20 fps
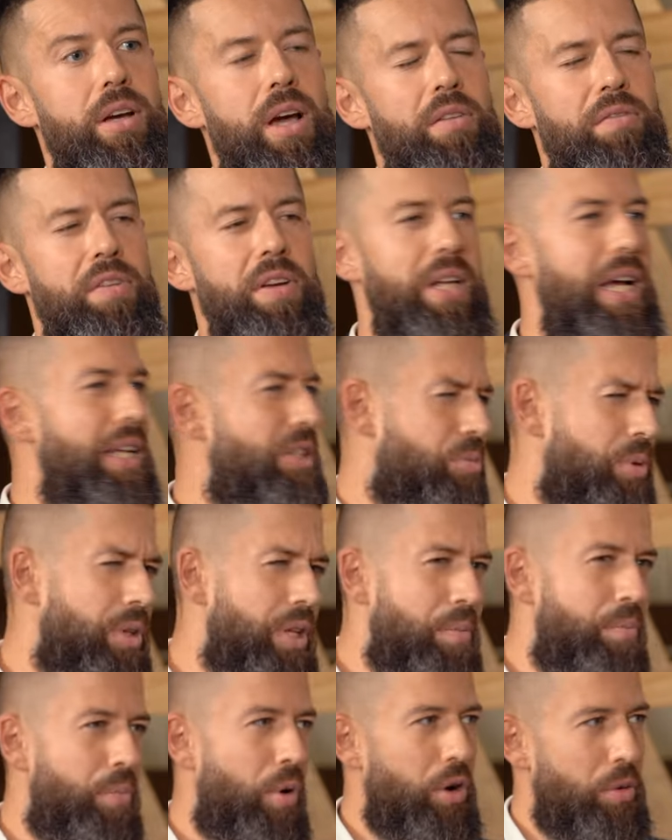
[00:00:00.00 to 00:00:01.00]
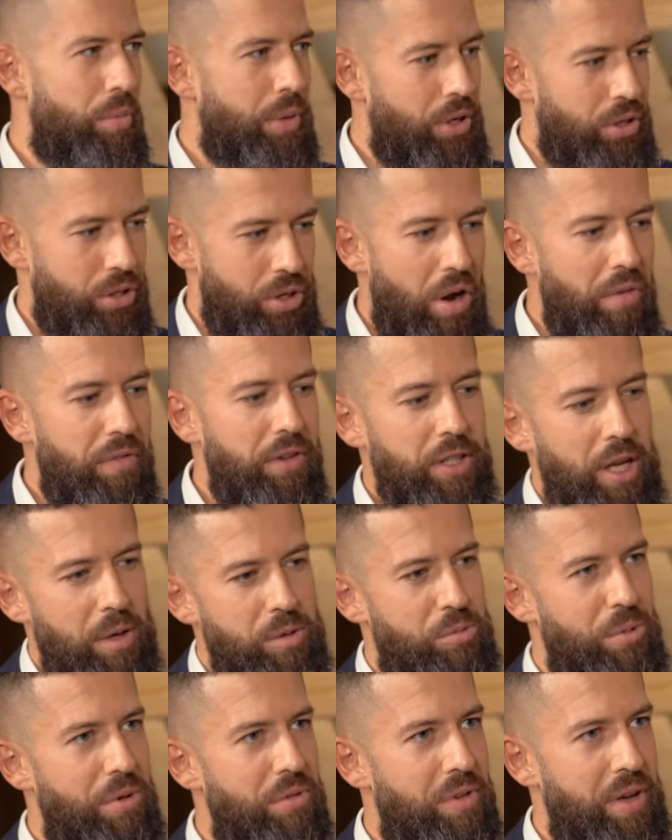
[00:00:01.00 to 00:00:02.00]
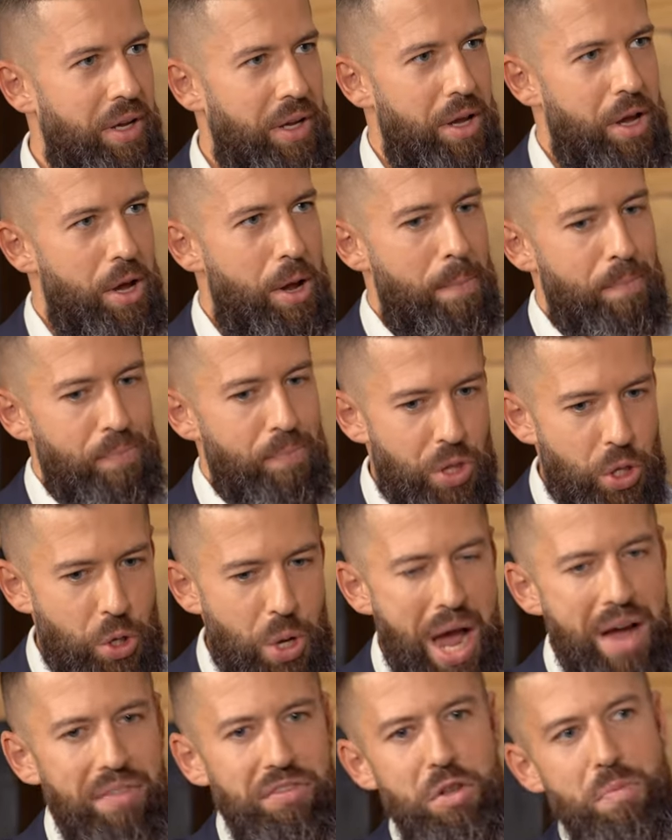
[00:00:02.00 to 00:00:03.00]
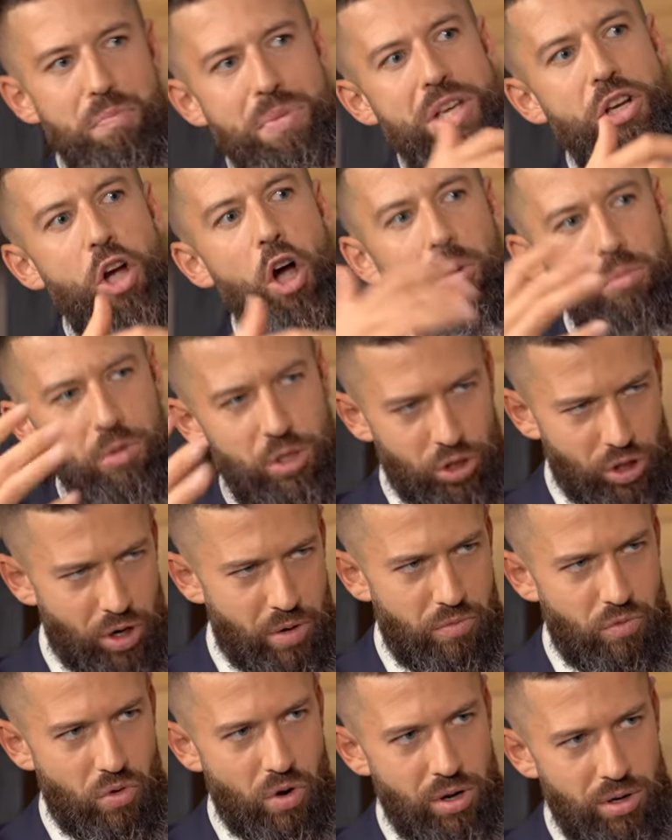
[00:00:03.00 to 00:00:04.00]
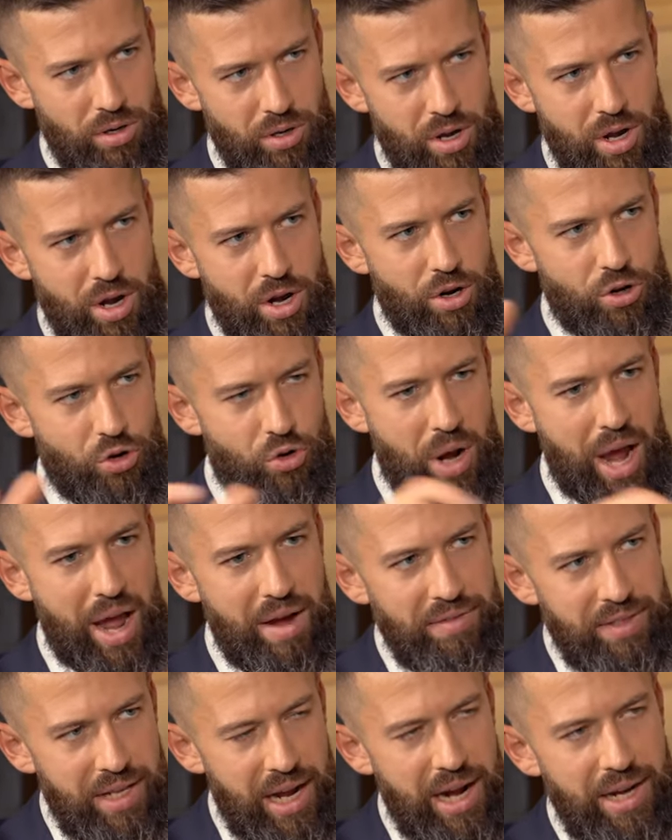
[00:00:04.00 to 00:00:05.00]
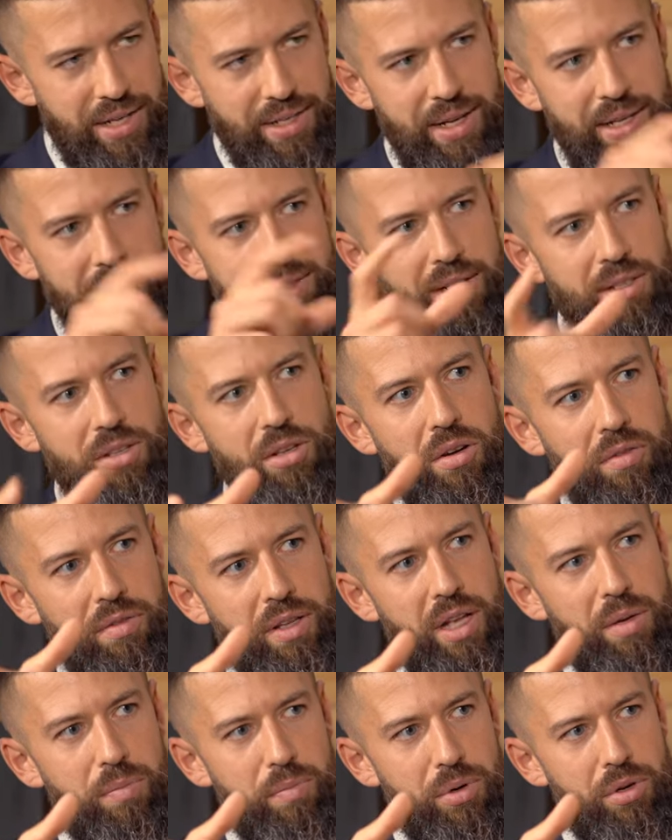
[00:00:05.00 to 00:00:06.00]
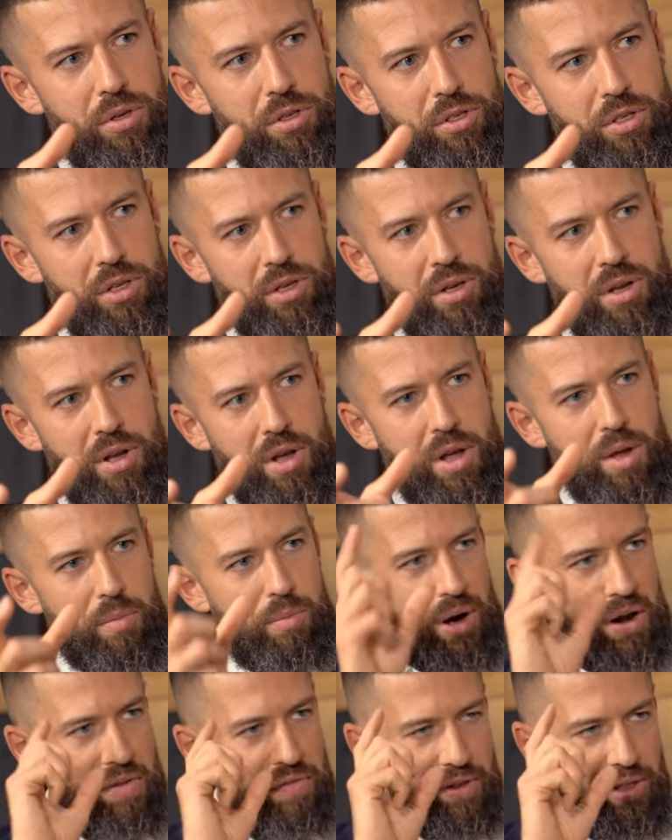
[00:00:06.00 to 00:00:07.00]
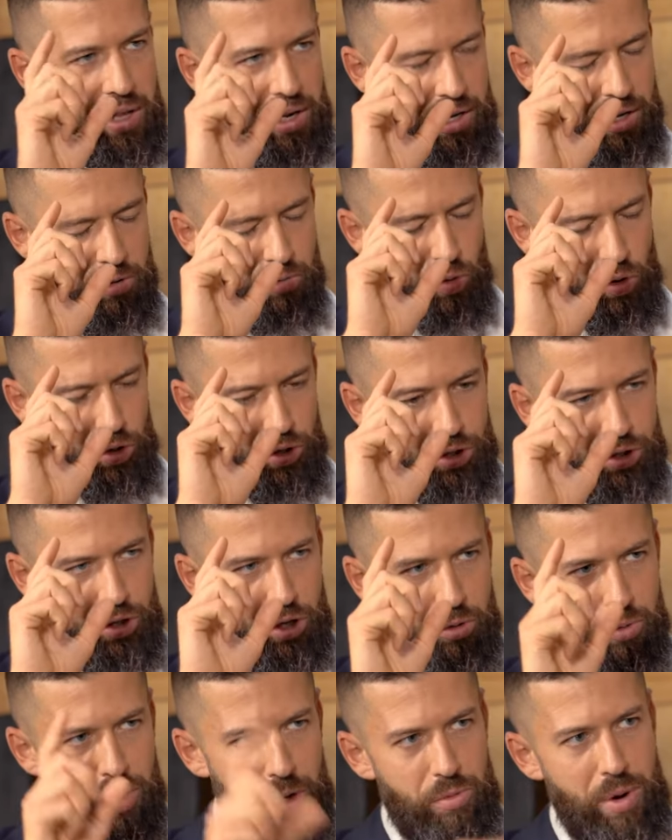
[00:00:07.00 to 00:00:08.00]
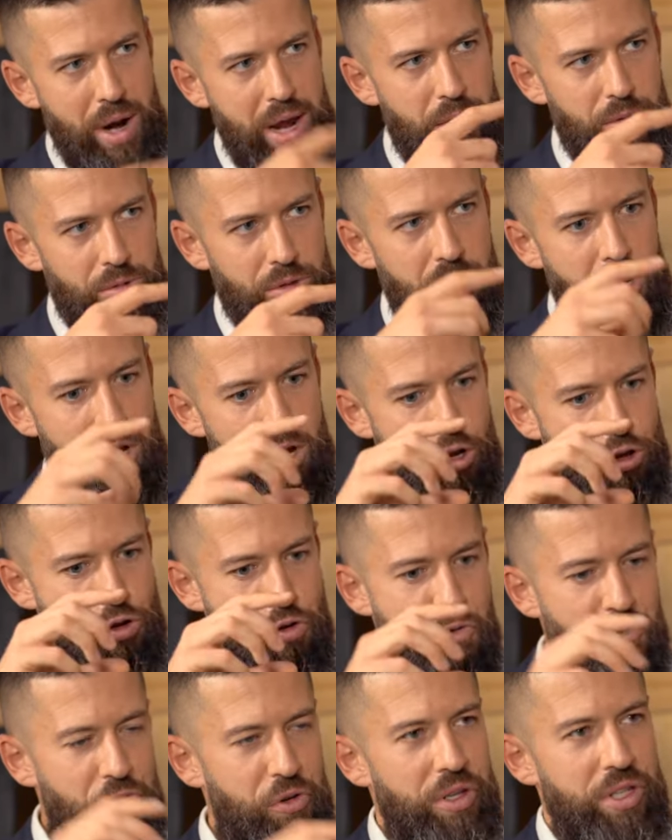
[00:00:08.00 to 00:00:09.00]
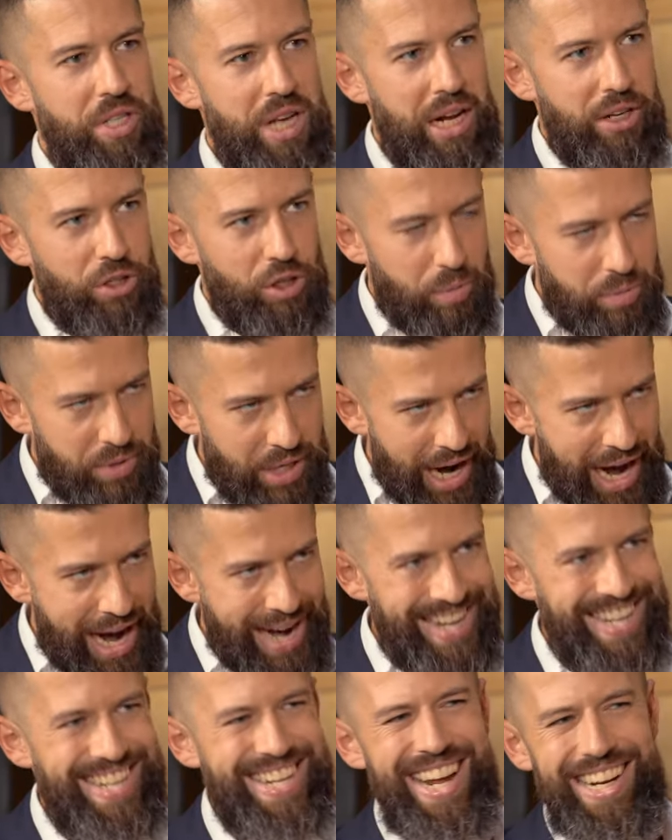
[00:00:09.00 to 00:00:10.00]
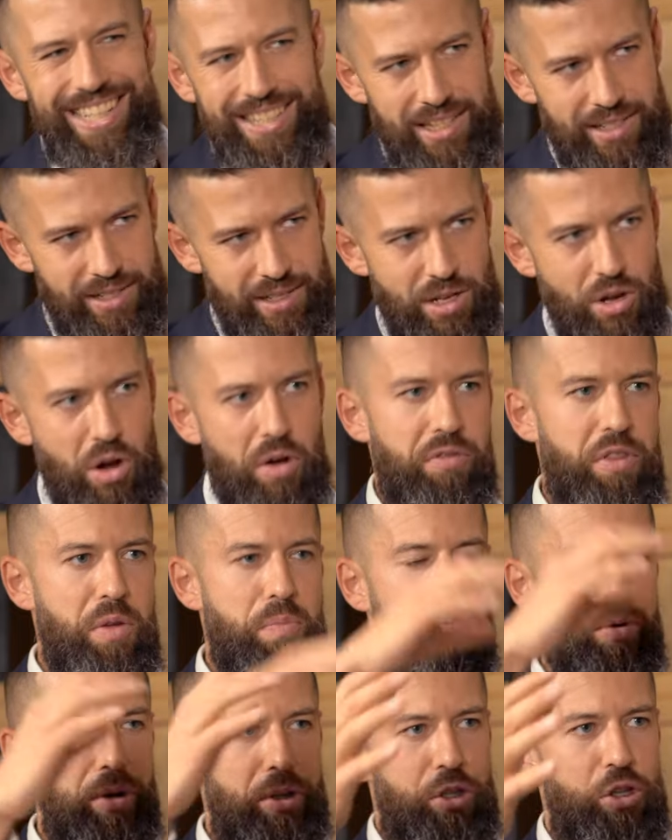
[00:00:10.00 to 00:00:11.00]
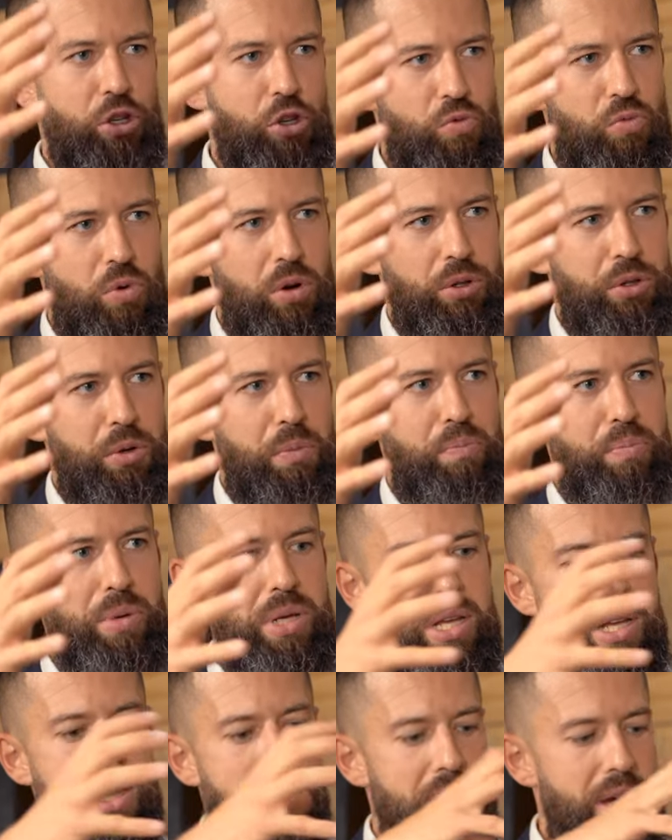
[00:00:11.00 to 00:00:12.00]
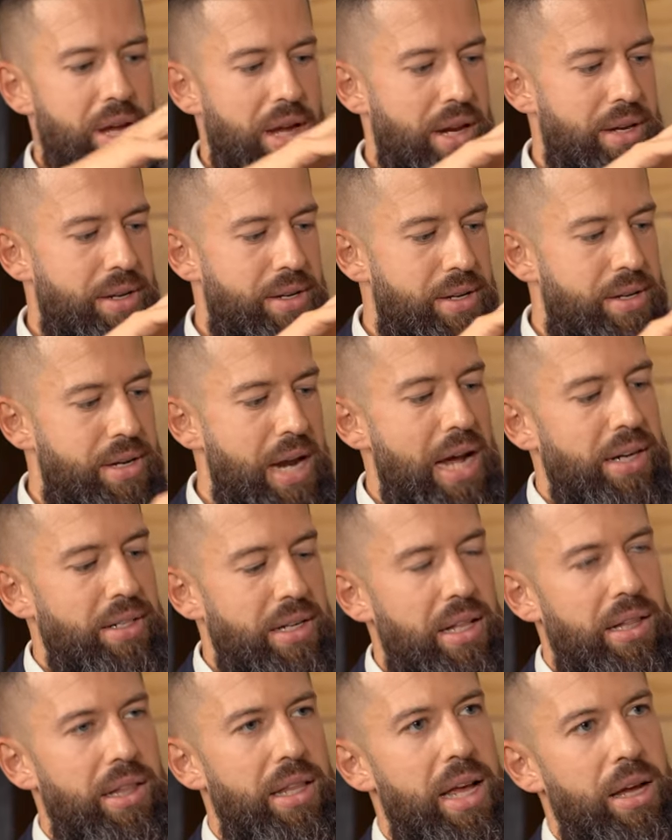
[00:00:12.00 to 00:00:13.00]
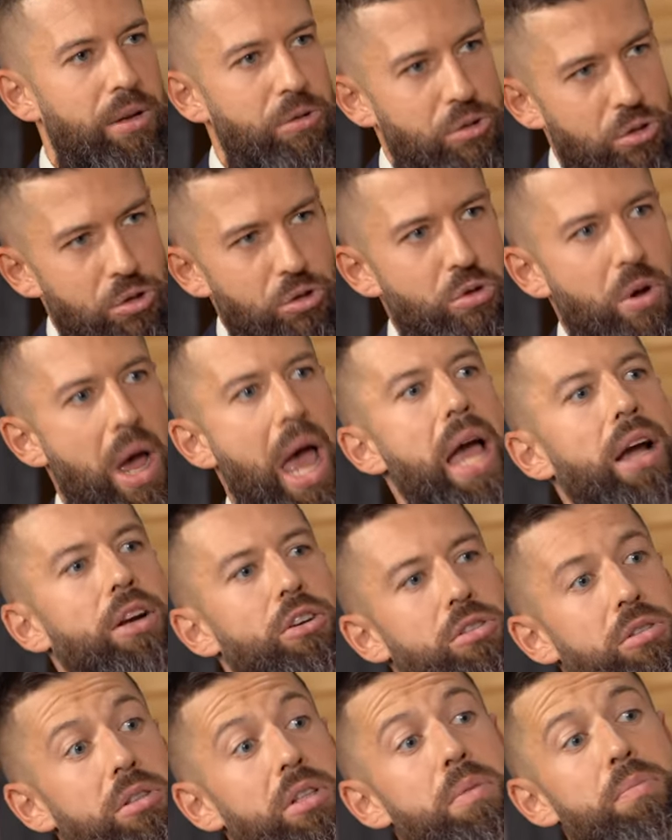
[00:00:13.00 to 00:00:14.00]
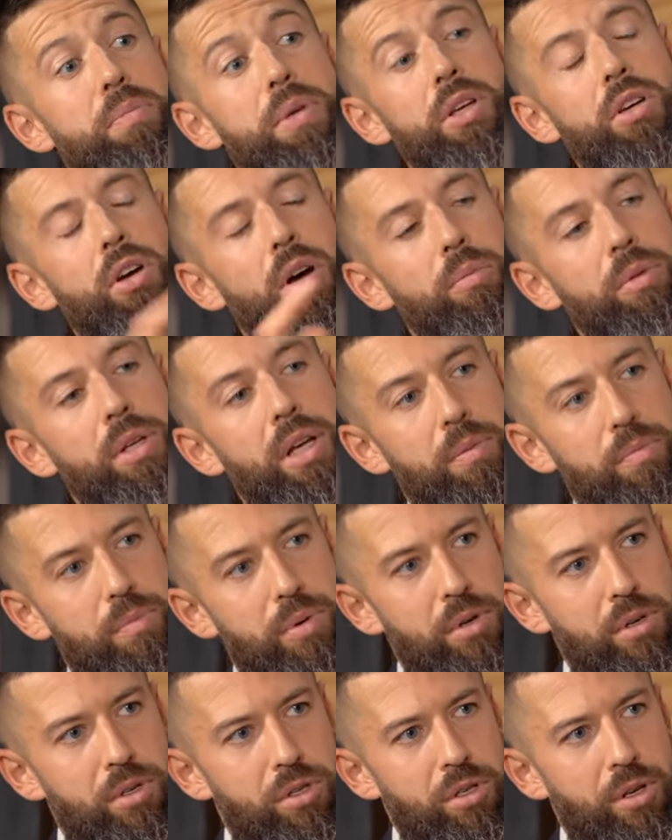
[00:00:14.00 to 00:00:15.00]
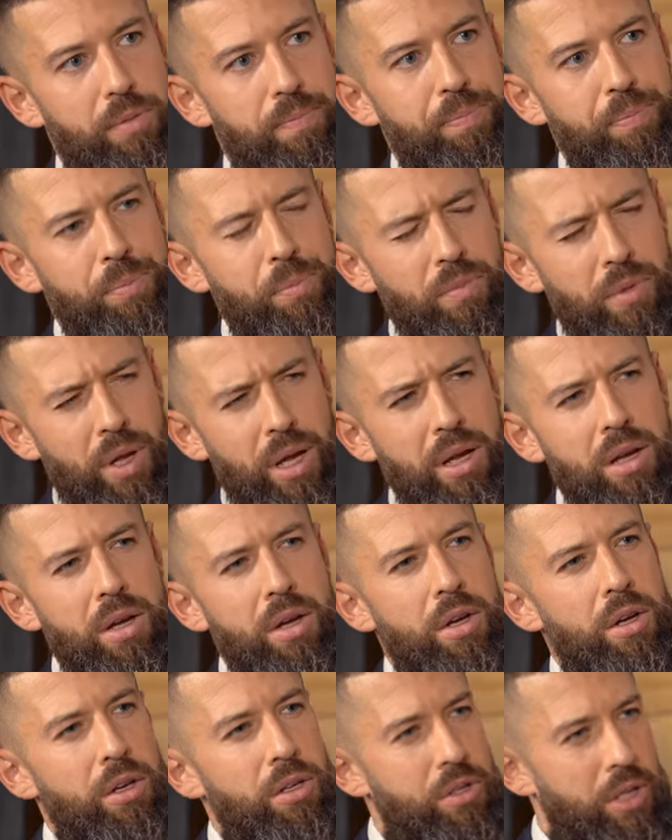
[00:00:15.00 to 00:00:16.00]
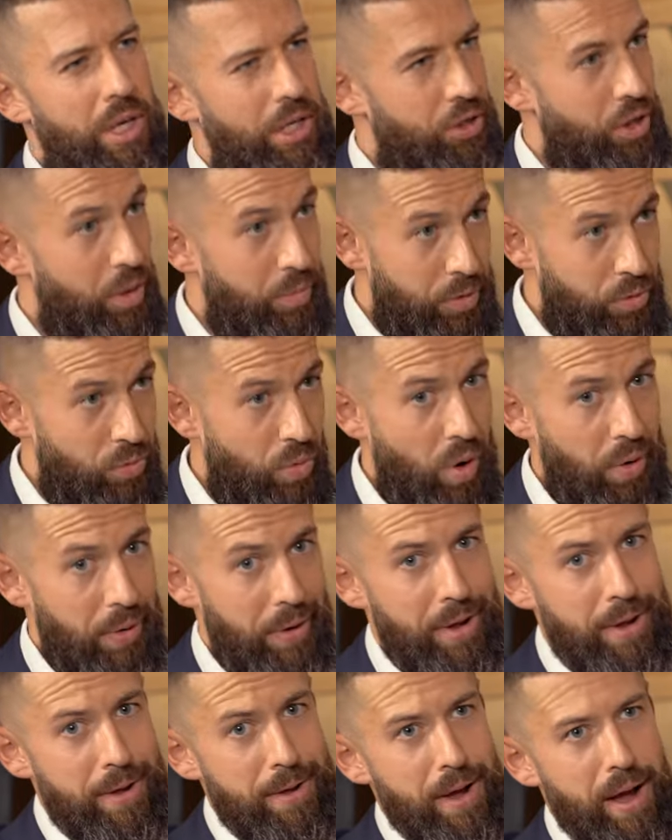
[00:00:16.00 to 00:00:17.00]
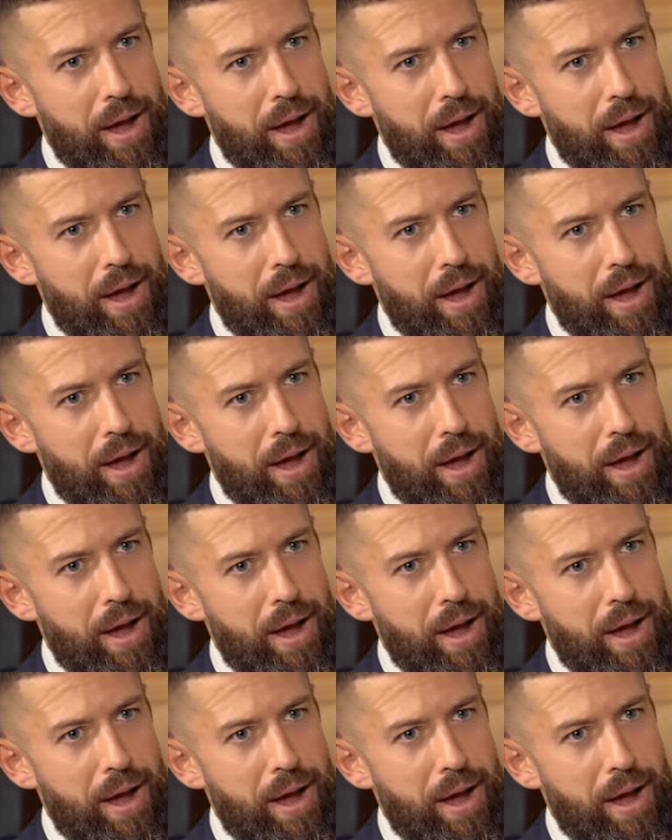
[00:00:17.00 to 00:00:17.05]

I think that's really important, because oftentimes we think you have to become someone to have the identity of that person. But I feel like it works the other way around. You first adopt the identity of the person you want to be, and that allows you to actually become that person. Okay, so that's number one.